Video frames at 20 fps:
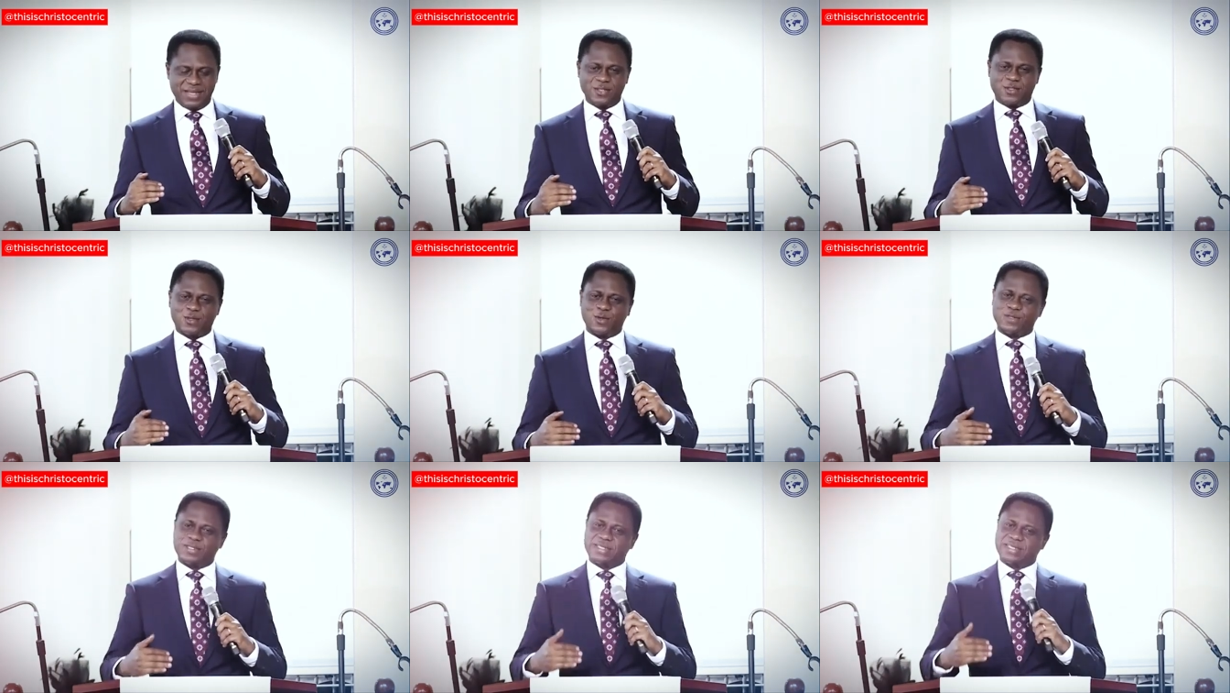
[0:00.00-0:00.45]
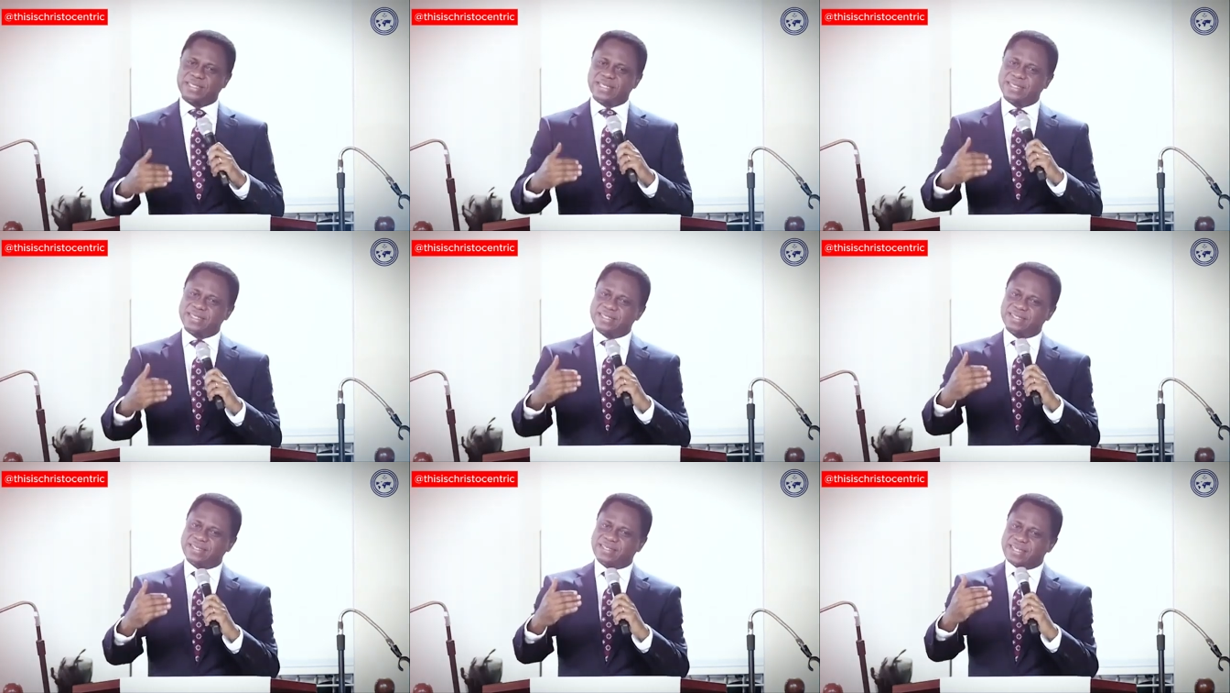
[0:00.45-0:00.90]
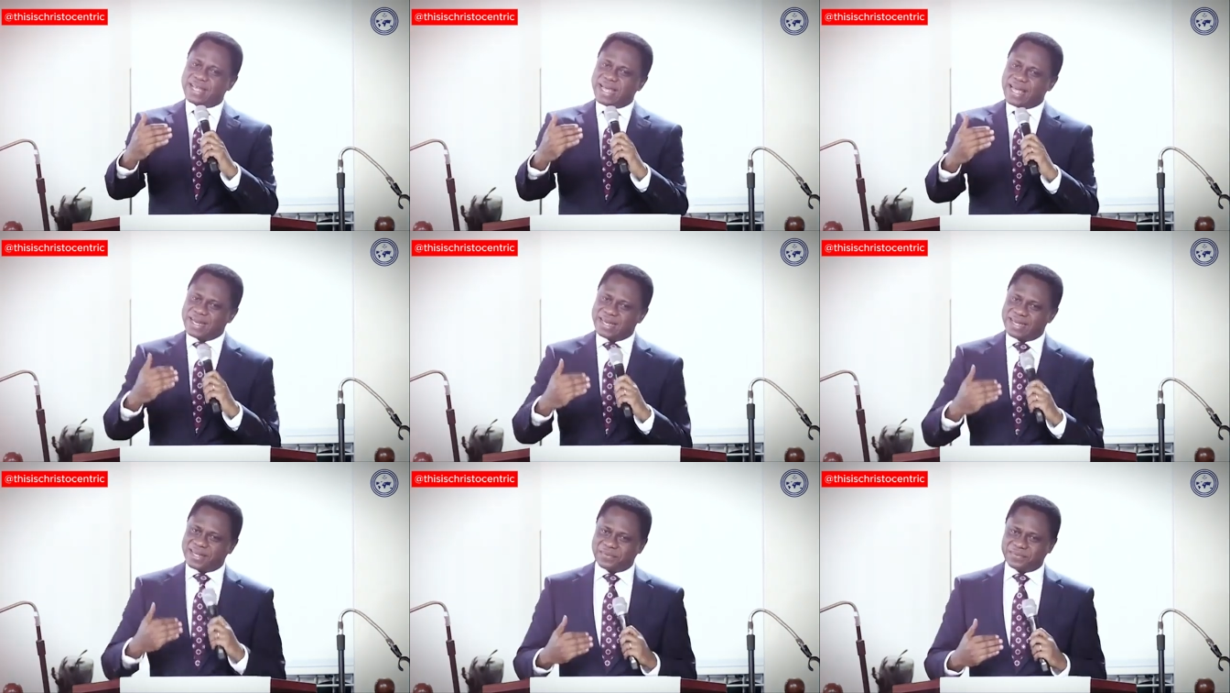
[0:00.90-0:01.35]
So since
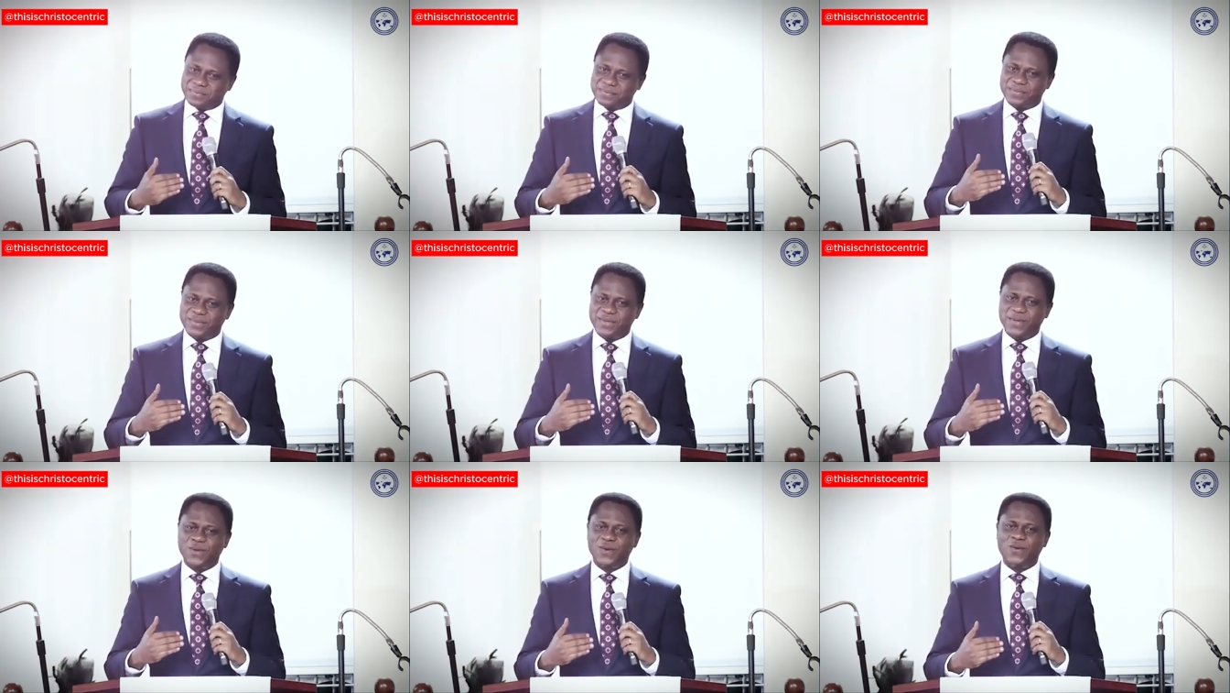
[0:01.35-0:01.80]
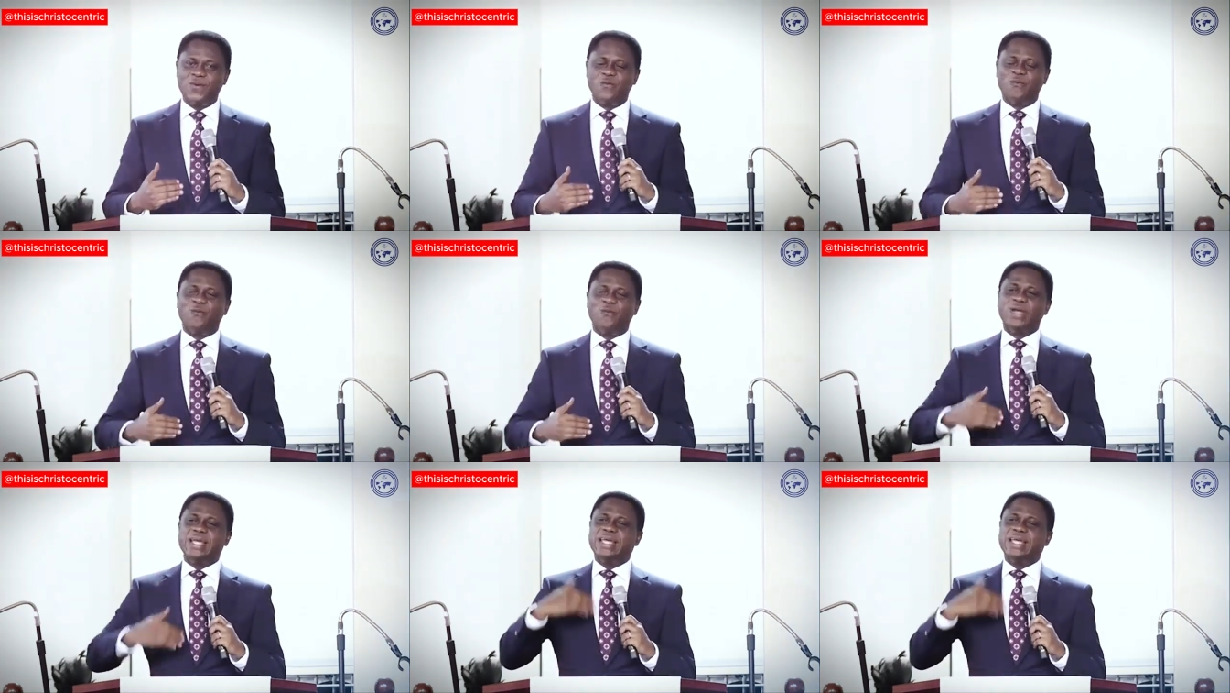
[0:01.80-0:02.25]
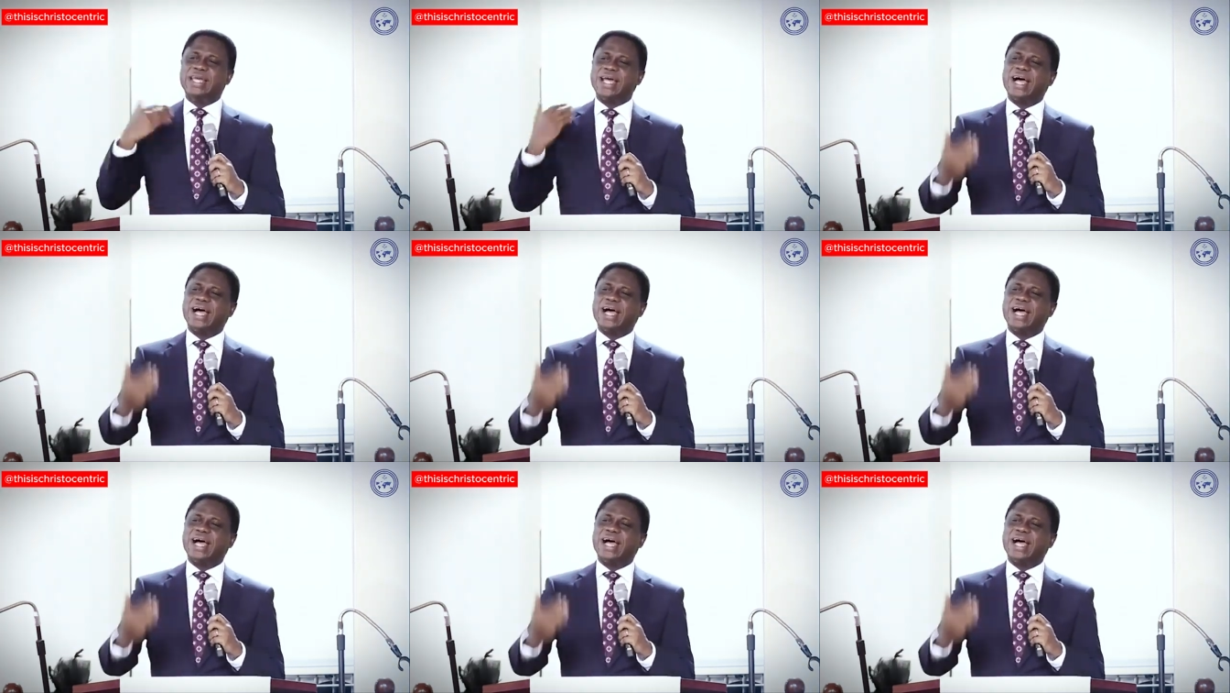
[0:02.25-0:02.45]
Adam, we